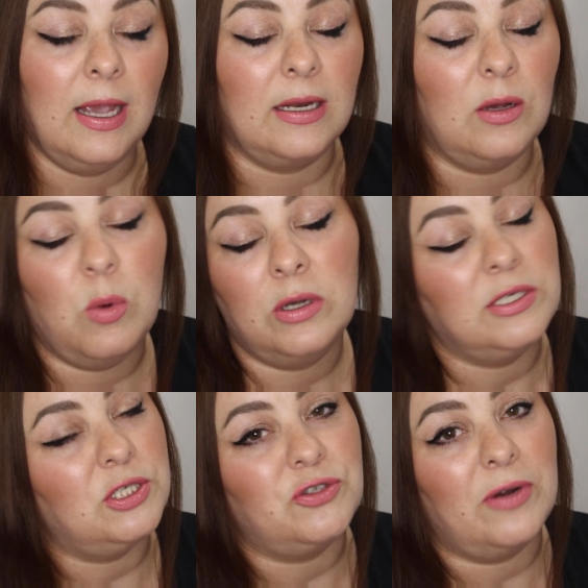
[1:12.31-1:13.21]
and I
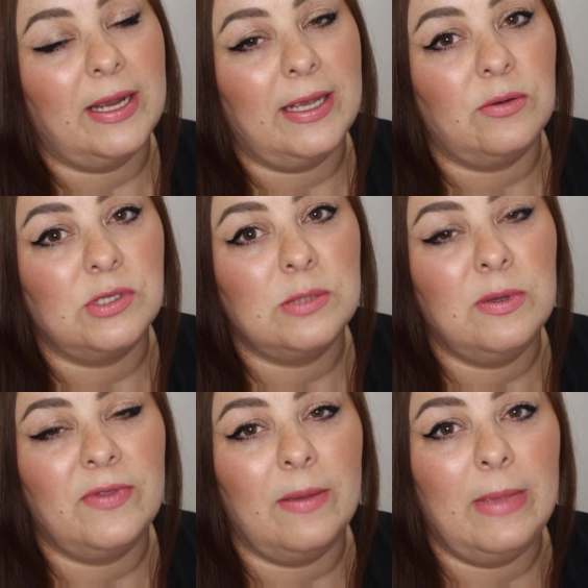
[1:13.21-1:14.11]
wanted to try out some of their